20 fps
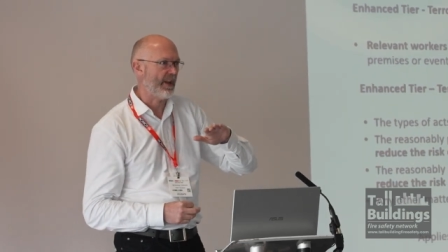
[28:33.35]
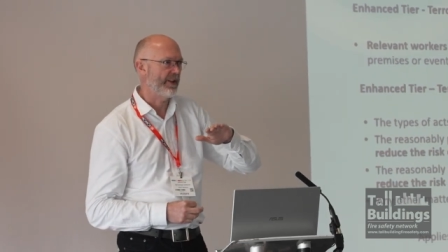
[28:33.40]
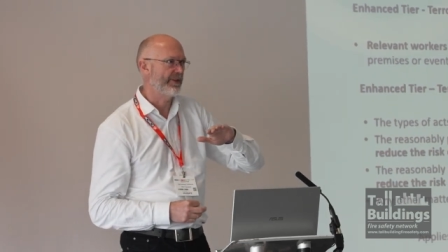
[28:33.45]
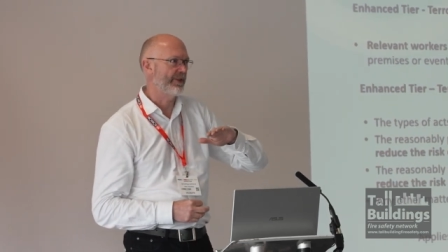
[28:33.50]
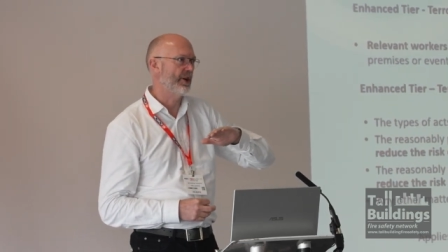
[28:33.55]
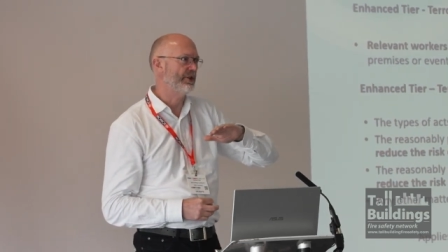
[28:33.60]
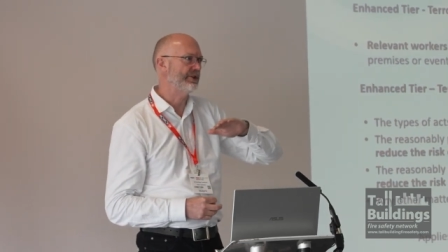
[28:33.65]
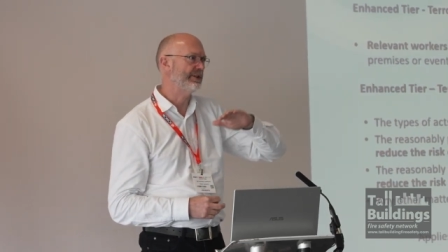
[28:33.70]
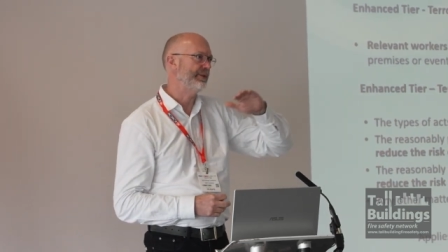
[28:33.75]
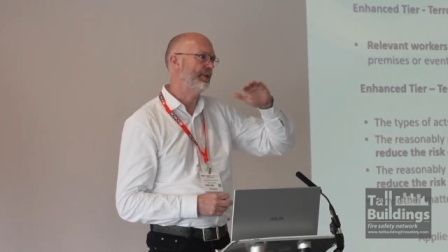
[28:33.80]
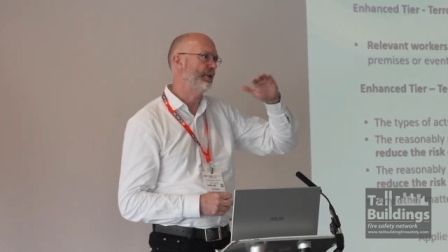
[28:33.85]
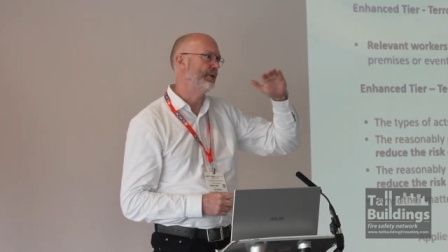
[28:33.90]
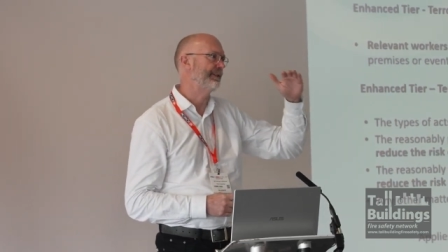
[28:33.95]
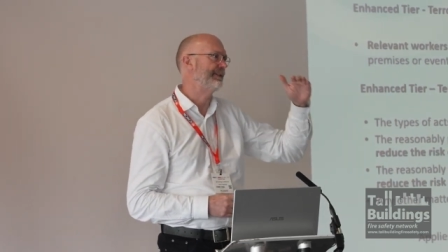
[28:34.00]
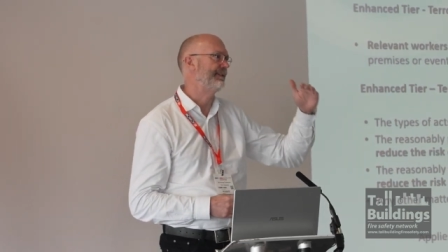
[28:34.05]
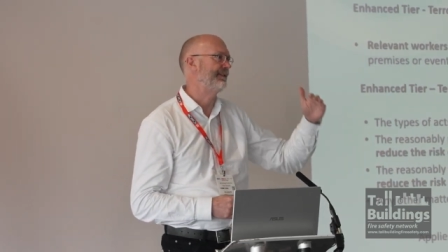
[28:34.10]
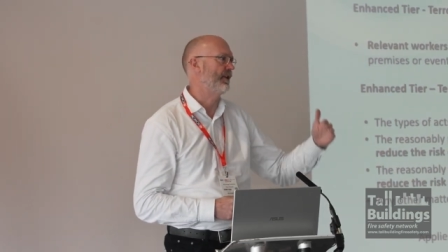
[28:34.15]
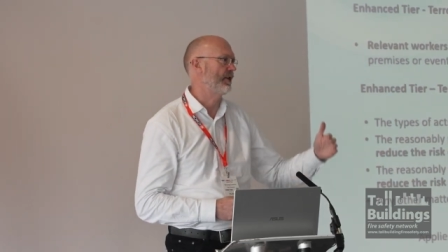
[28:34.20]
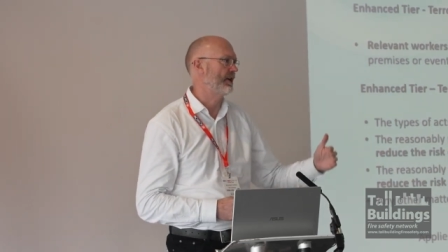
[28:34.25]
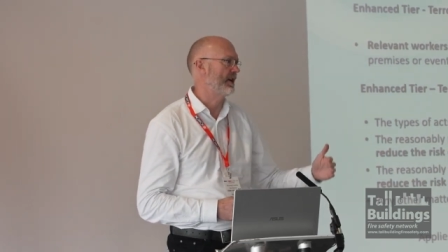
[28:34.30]
Those of you who have
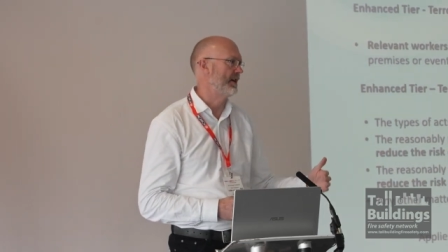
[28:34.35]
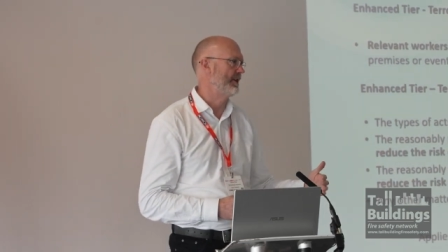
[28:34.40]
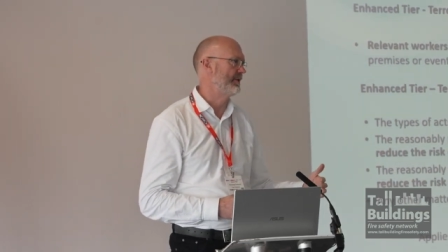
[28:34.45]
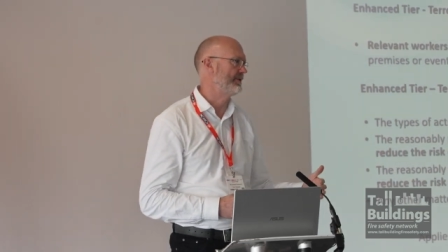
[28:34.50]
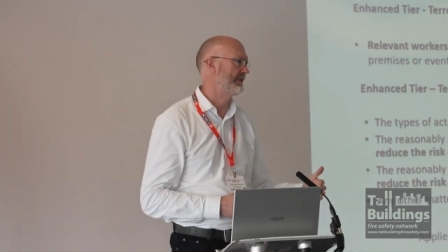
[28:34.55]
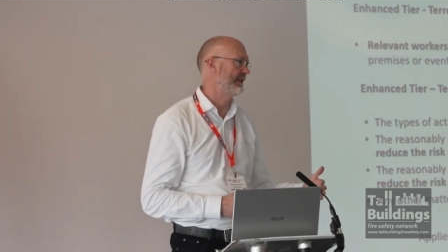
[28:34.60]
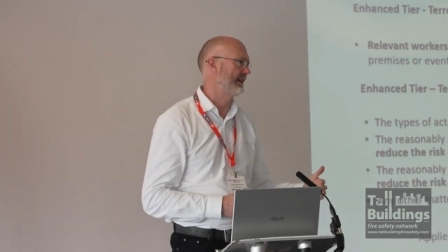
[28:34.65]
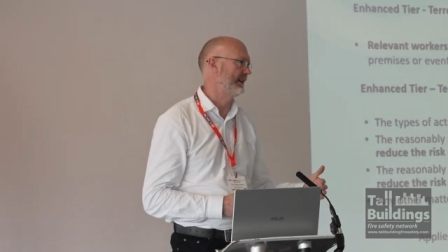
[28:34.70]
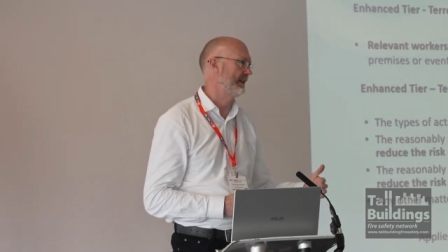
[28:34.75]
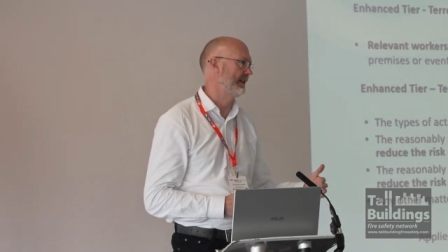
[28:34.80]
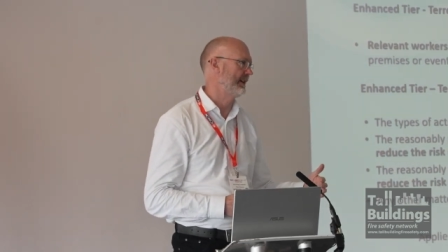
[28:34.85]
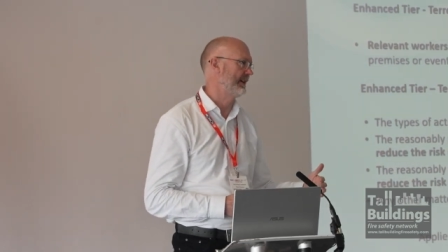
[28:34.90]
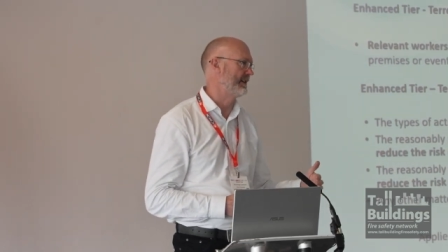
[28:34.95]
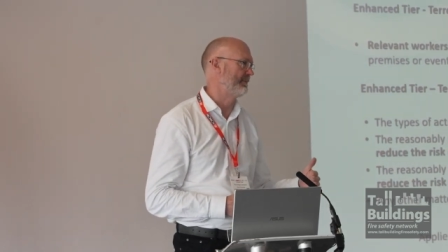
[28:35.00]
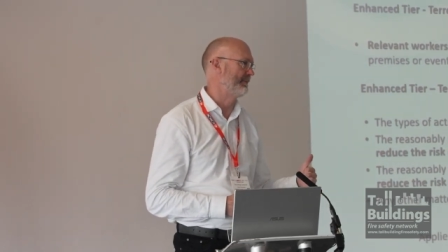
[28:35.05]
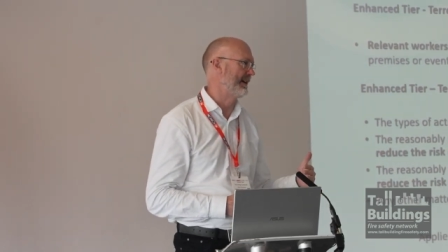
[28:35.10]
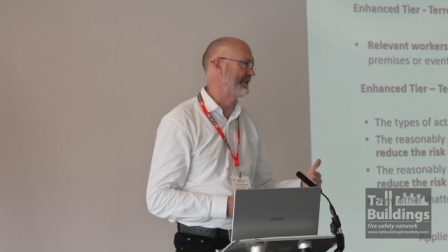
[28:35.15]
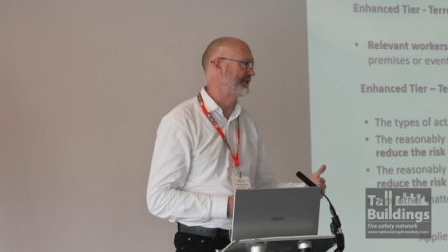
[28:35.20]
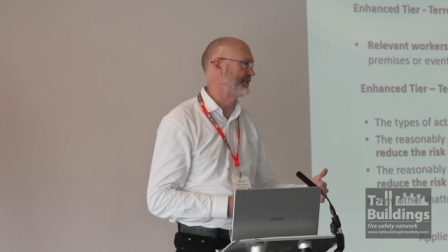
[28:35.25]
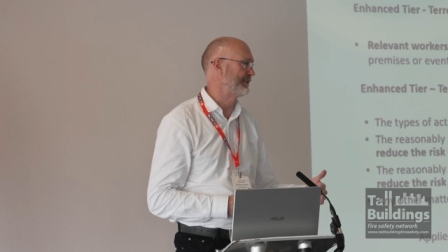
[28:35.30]
followed uh, the
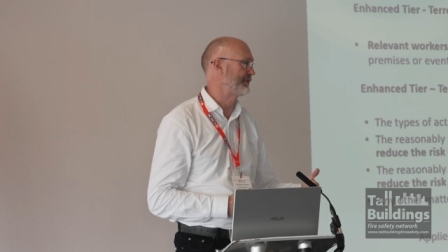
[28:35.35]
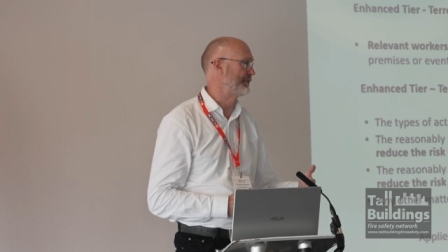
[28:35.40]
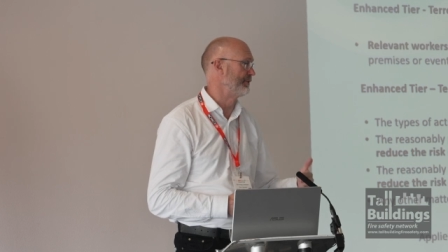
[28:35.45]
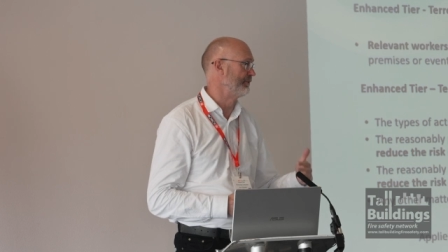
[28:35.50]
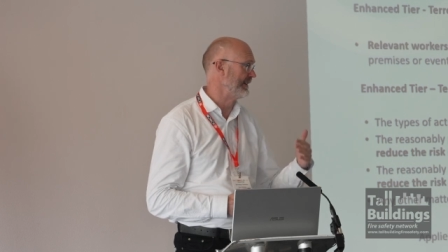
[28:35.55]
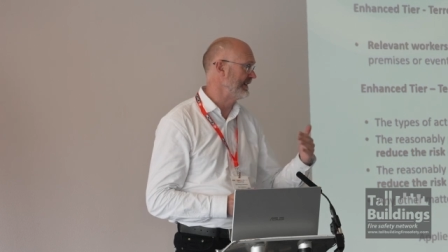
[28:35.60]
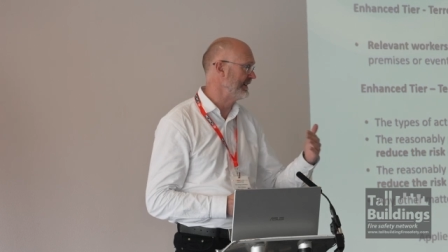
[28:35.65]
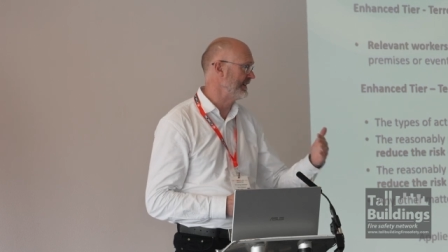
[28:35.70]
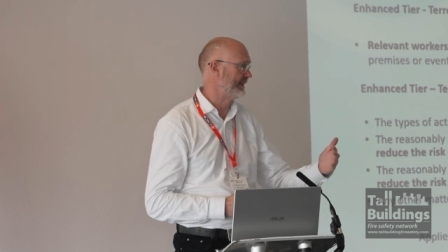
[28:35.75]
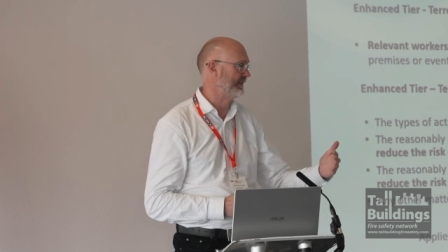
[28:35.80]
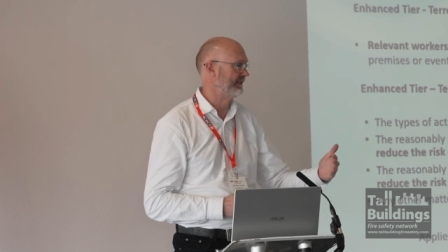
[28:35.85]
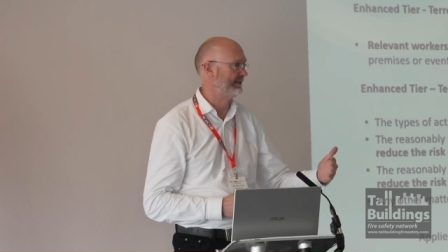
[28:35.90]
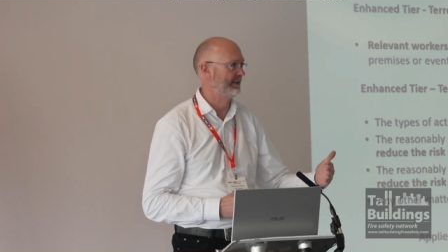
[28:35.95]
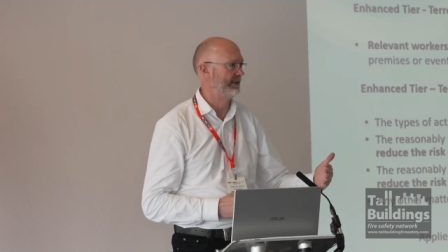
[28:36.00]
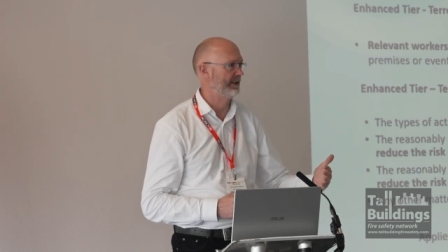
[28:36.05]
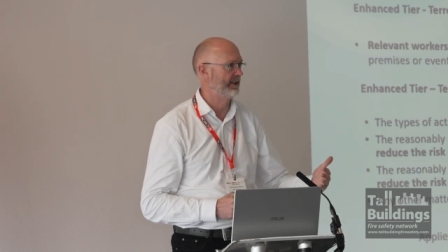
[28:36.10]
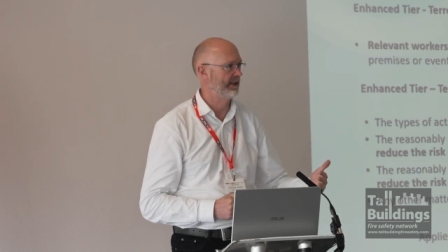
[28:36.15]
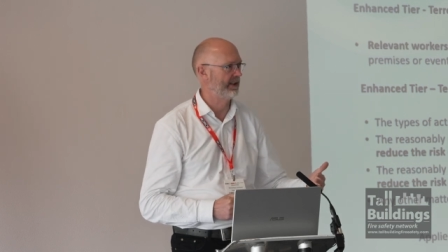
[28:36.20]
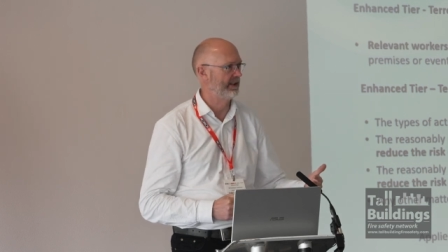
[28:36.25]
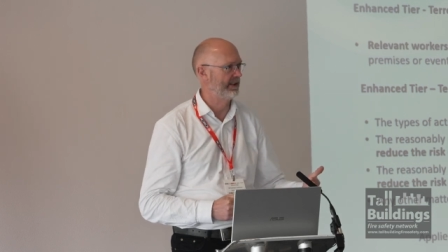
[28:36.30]
Manchester Arena
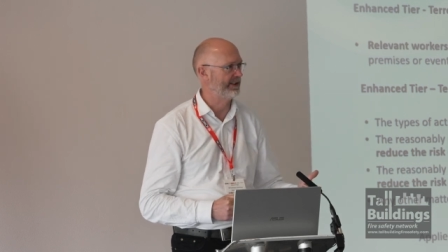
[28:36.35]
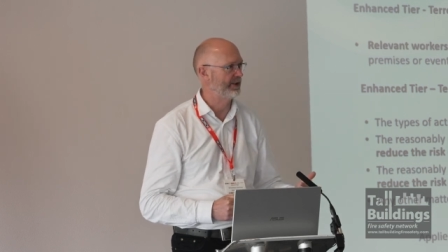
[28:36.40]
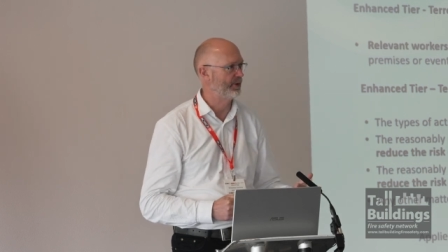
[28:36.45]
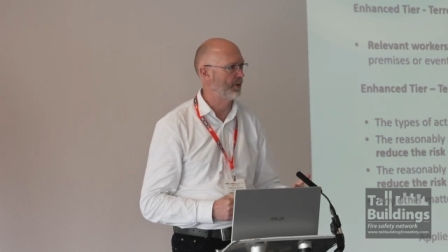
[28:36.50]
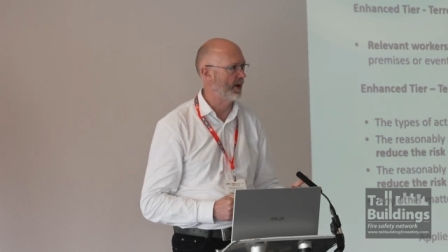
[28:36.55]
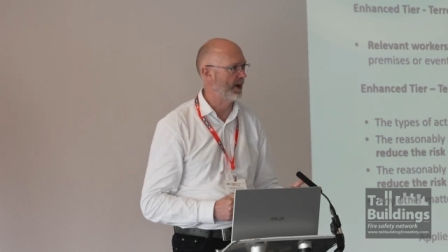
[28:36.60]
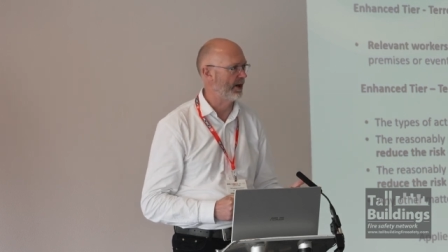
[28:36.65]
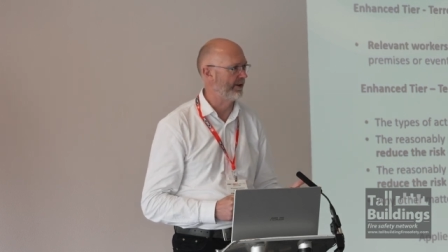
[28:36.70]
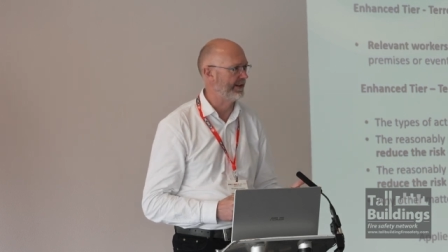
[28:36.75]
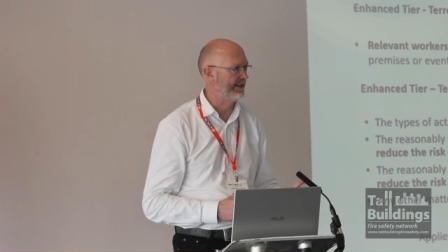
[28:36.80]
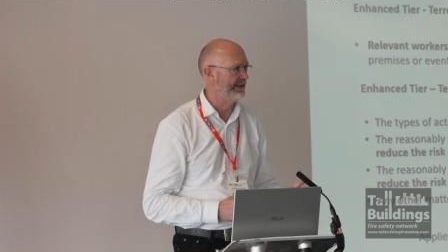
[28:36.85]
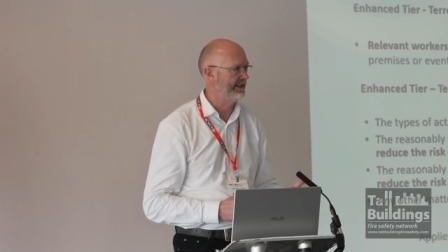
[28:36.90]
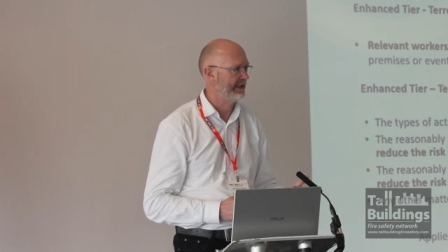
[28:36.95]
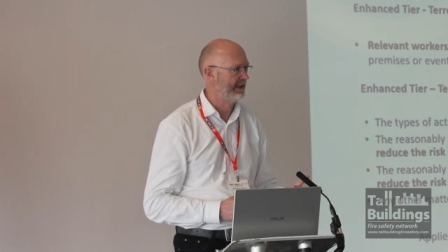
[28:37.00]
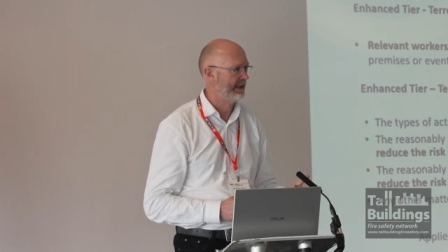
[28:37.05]
uh, inquiry,